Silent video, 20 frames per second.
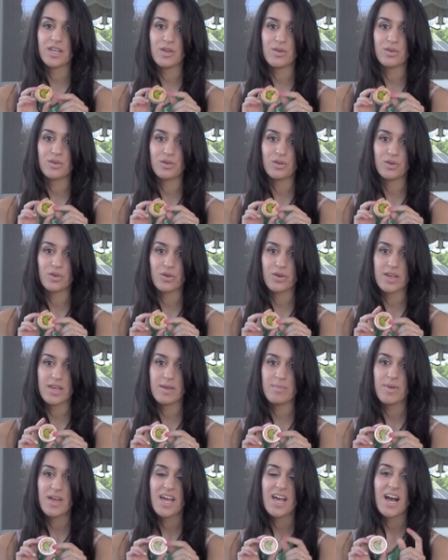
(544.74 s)
Cuticle
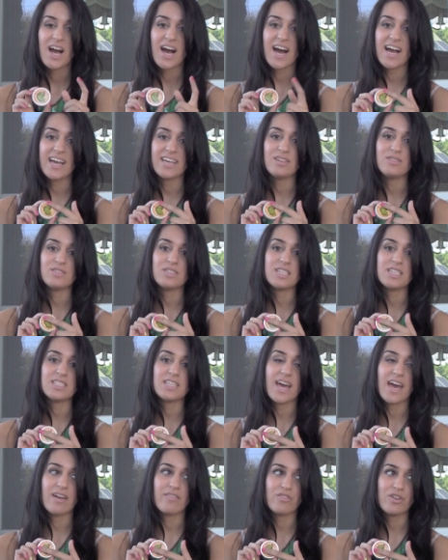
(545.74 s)
Cream. I use
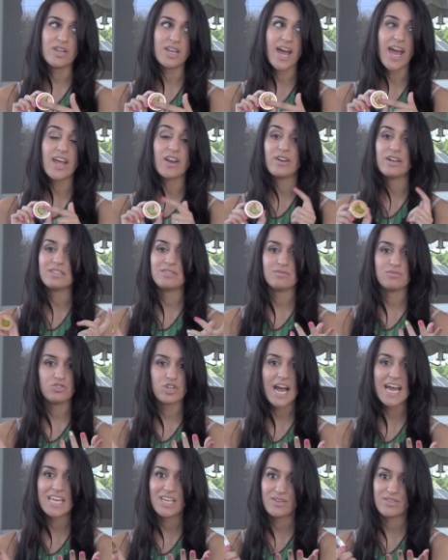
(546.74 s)
this every night, or I
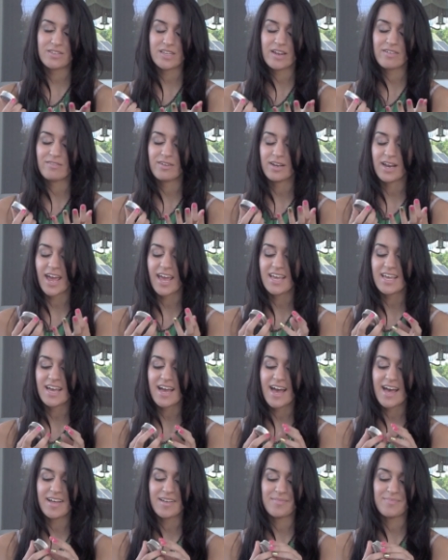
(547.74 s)
try to use it every night.
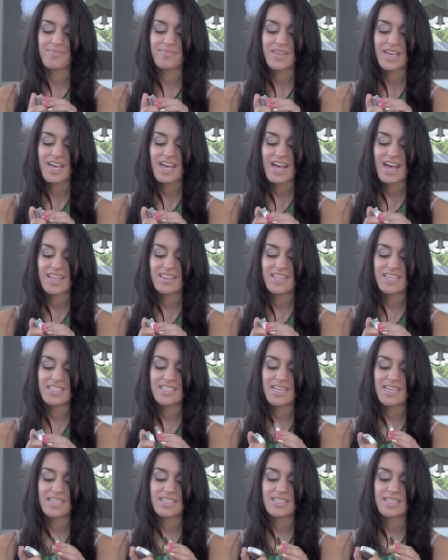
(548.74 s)
Um,
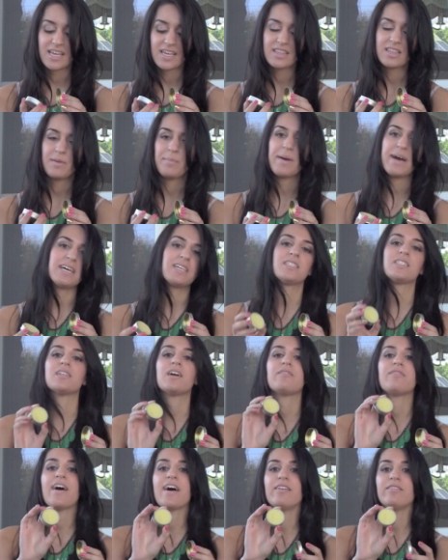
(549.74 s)
this is like the best
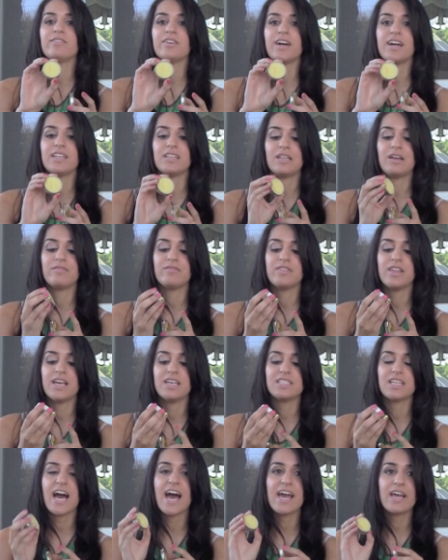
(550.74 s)
stuff ever. I love
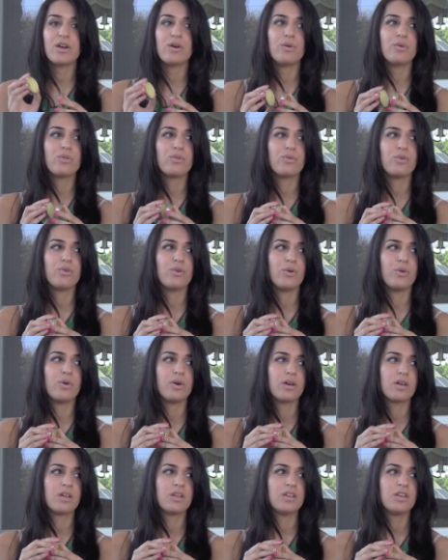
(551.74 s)
this. I go through
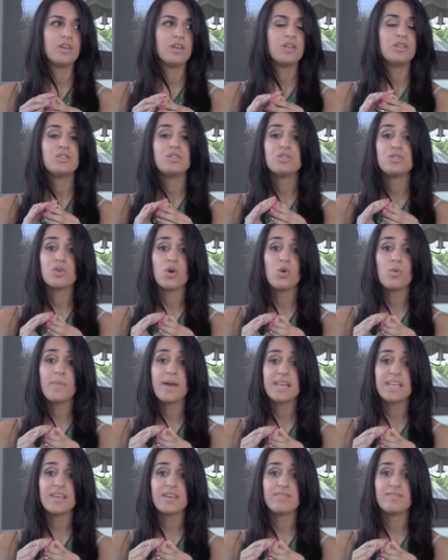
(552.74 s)
so
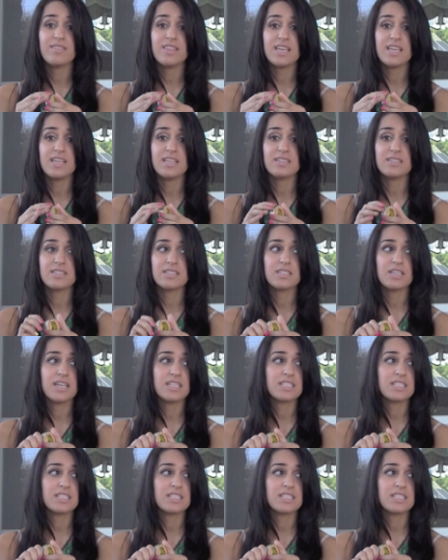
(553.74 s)
many of these.